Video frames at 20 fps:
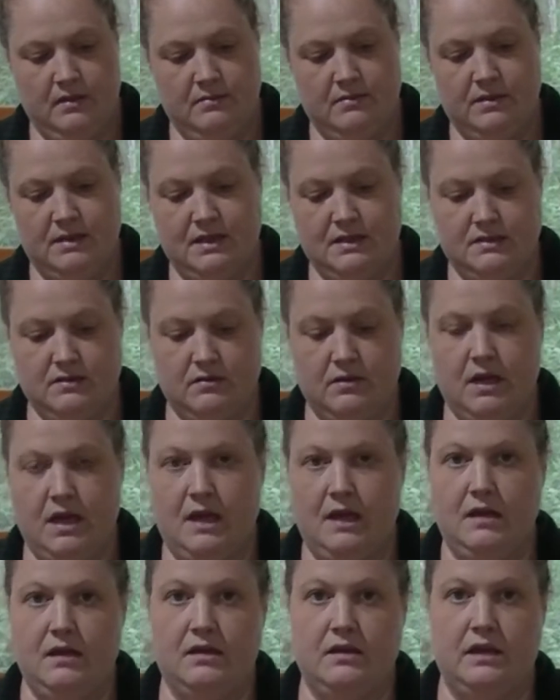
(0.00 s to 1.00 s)
But that's
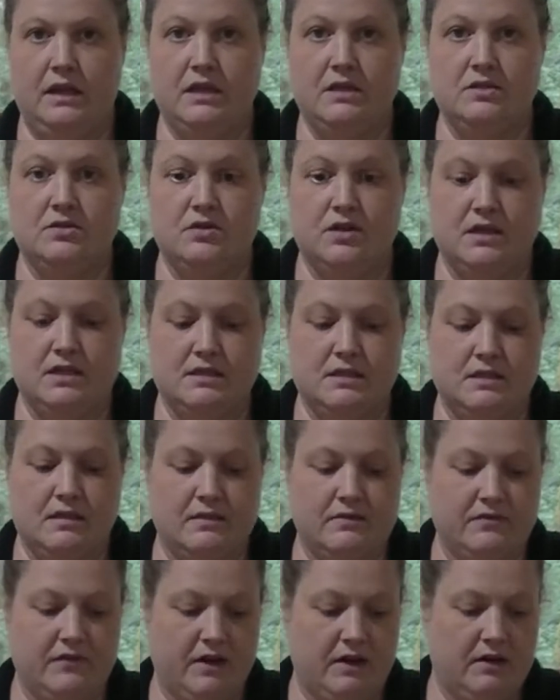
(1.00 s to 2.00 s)
okay. Clay shrinks in
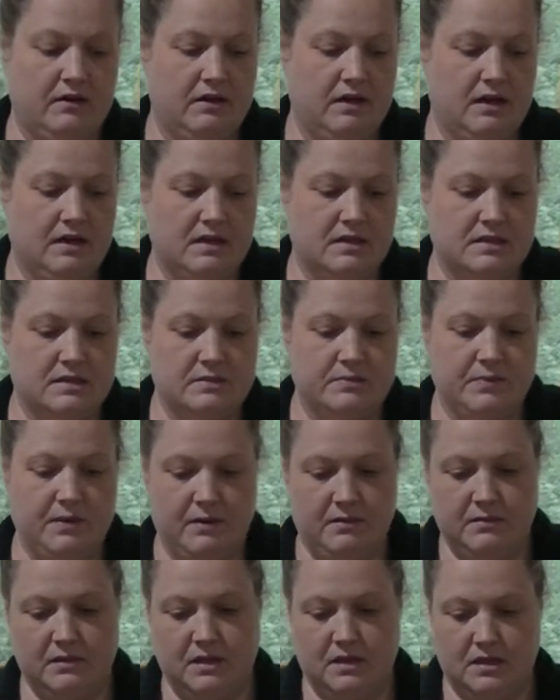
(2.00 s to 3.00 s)
the firing. It's
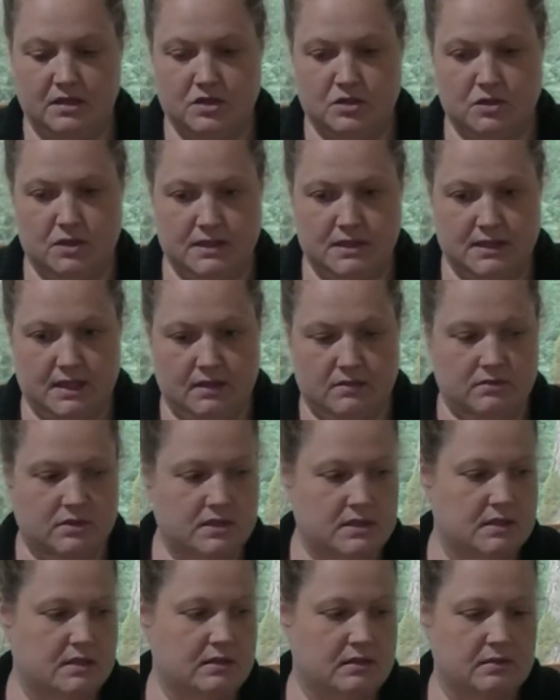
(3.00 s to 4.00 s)
probably going to shrink down
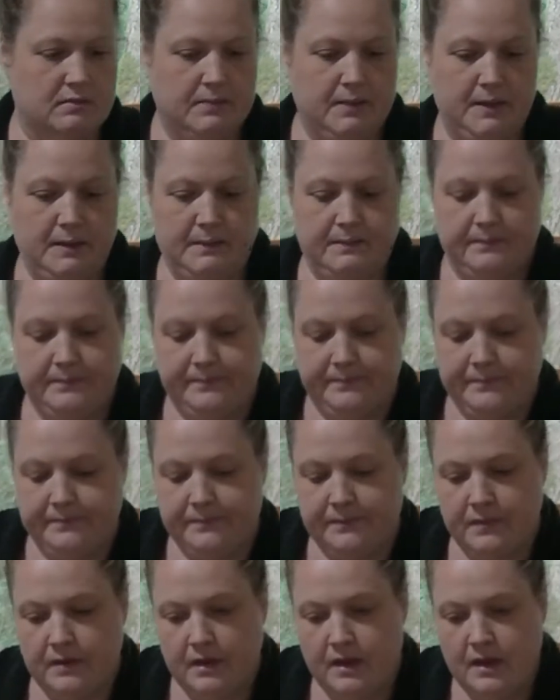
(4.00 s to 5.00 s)
just a little bit.
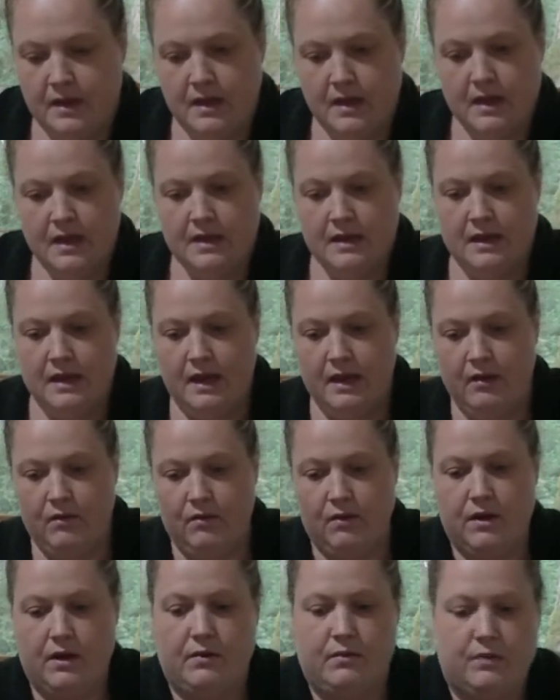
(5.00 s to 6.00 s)
Now
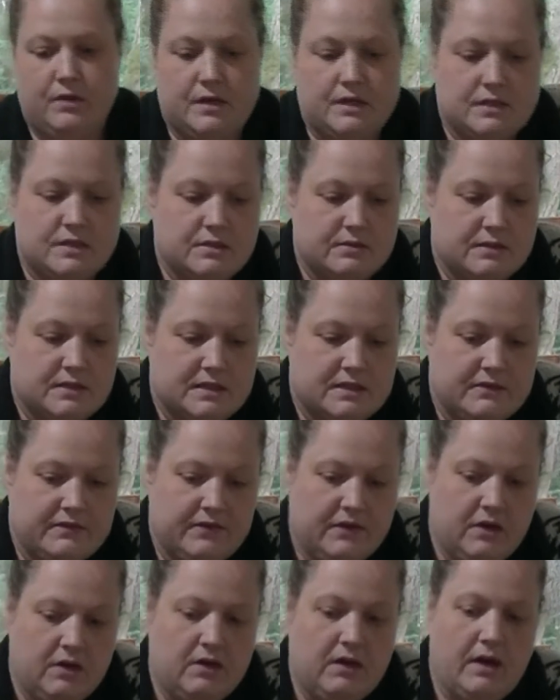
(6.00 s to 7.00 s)
what I want to do is
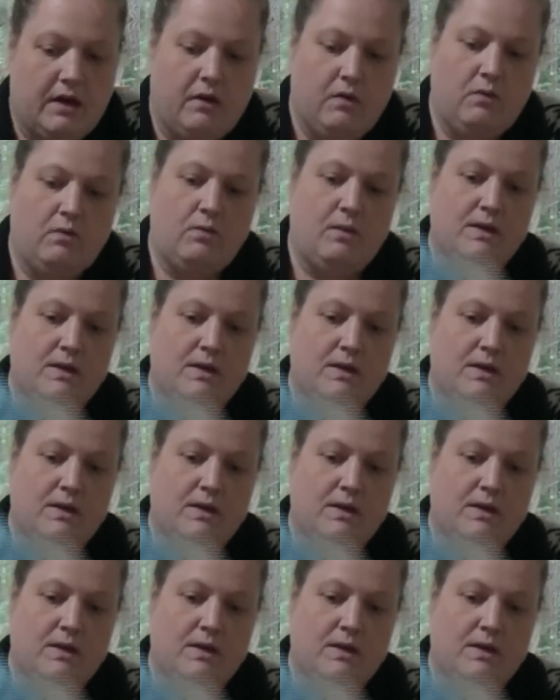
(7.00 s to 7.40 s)
figure out